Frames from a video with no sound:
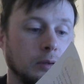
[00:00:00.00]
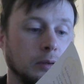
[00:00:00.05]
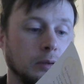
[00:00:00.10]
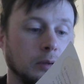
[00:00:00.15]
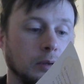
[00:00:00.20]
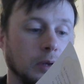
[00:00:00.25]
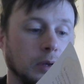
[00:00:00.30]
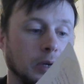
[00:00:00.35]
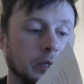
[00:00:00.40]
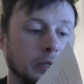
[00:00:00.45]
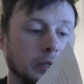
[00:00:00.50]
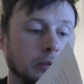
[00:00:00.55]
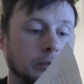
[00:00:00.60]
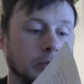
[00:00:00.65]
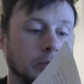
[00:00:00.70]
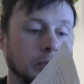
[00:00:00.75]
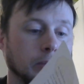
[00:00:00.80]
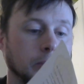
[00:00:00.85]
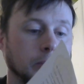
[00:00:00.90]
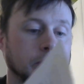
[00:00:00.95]
No, I don't
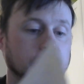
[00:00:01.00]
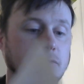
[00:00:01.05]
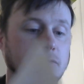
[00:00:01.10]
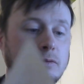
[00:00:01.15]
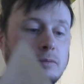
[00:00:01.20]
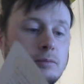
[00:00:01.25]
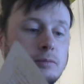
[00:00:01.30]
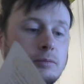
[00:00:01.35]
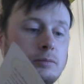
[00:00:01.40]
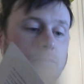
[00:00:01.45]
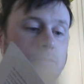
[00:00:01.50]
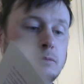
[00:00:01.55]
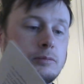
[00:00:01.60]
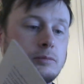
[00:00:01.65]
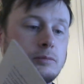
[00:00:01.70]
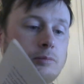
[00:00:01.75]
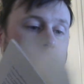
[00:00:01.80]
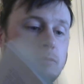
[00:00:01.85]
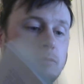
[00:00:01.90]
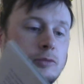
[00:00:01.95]
know if
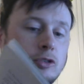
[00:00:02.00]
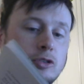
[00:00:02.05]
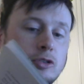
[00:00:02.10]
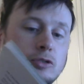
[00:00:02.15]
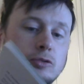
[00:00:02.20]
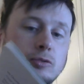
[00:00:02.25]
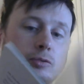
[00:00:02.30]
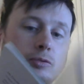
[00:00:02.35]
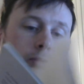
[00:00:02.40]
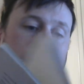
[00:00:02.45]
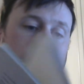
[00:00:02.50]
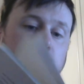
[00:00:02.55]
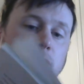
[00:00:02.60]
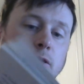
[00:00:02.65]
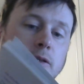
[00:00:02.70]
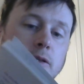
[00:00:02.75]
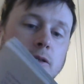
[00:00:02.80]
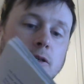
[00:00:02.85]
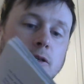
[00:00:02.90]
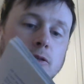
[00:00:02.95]
the school is
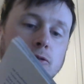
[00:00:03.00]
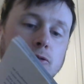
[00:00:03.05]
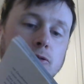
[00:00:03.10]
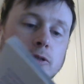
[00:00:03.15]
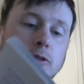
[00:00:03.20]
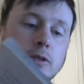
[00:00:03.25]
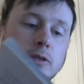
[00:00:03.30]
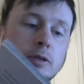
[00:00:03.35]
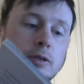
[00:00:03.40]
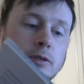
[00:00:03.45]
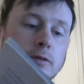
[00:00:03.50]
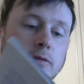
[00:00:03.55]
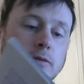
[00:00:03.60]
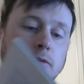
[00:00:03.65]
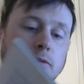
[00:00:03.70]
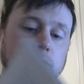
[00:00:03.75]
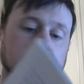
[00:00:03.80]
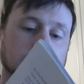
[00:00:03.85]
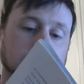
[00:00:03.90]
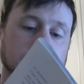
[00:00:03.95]
in the countryside or if
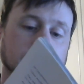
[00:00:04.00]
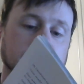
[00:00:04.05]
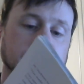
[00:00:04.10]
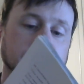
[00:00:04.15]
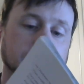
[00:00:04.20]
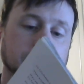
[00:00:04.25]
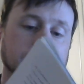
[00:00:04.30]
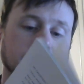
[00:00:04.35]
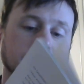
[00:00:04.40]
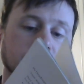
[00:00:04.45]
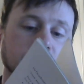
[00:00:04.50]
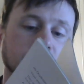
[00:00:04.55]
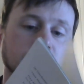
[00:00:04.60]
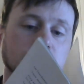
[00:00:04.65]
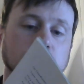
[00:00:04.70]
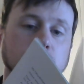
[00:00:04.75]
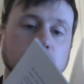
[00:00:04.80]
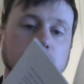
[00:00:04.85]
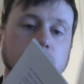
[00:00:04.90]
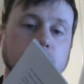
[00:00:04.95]
it's an inner city
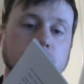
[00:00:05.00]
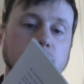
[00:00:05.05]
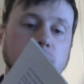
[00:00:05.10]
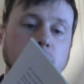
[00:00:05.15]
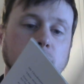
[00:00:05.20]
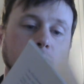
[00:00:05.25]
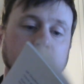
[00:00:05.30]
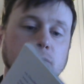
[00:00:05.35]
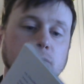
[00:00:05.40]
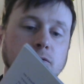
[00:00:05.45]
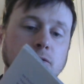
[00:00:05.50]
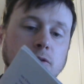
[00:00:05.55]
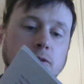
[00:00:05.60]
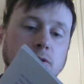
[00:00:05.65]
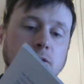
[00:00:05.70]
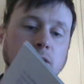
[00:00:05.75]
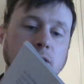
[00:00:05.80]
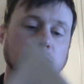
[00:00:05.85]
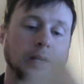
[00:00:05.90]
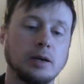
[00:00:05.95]
school. So they have to
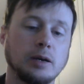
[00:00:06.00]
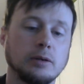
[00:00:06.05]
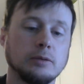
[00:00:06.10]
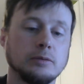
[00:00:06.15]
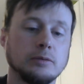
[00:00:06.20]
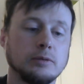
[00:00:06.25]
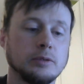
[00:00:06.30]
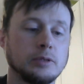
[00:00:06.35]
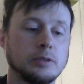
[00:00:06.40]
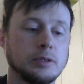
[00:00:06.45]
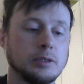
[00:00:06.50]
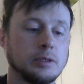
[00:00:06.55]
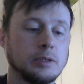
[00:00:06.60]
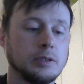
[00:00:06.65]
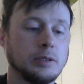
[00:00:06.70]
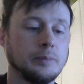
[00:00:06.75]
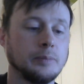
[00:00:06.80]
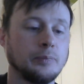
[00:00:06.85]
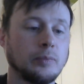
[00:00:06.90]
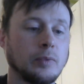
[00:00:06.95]
first get out of the city.
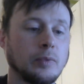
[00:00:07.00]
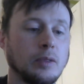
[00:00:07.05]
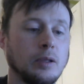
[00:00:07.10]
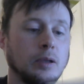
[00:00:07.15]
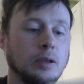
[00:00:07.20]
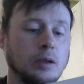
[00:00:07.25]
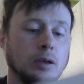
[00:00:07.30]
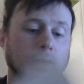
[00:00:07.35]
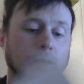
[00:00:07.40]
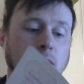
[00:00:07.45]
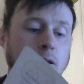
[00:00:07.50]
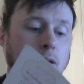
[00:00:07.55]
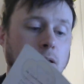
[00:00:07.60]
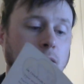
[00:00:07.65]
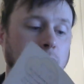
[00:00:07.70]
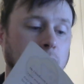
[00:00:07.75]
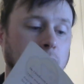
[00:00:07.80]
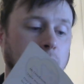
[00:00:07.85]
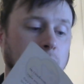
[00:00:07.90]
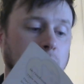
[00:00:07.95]

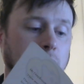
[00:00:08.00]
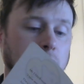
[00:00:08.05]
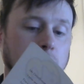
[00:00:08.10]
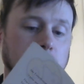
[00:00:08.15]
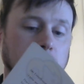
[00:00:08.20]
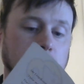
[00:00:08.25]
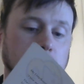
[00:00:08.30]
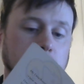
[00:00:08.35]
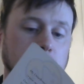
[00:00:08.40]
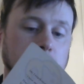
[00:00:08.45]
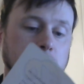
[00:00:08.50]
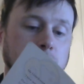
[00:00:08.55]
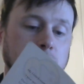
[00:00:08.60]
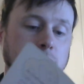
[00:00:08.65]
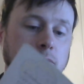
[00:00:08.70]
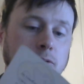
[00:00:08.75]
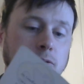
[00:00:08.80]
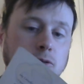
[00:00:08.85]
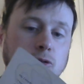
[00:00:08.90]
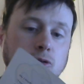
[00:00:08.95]
Hard
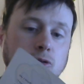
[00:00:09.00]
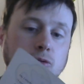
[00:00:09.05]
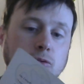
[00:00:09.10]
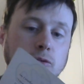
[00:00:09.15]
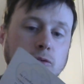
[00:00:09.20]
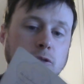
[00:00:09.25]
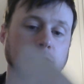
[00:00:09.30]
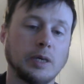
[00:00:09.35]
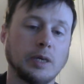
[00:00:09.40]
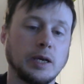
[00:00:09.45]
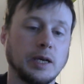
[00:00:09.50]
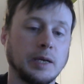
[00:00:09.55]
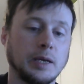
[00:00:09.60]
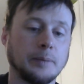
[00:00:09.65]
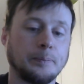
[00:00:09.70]
to say.